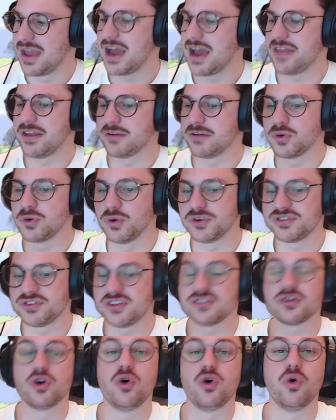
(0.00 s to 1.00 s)
And then, of course,
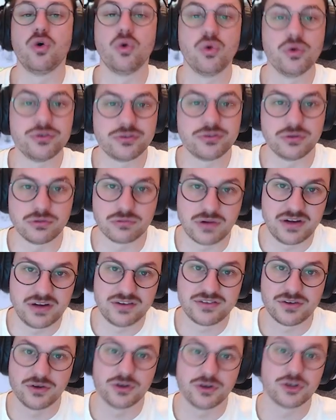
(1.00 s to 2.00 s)
there's causal
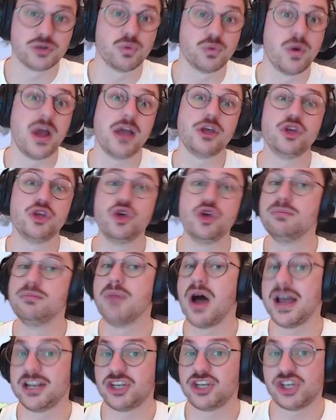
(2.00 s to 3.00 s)
research, where you
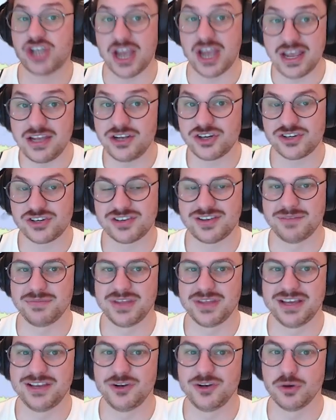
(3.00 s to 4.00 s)
might change
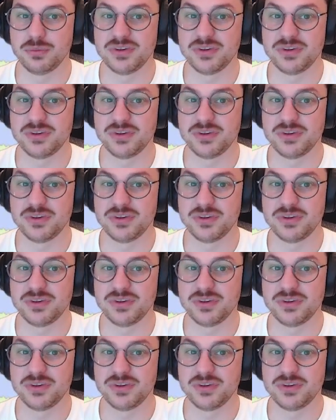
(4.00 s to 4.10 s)
something in your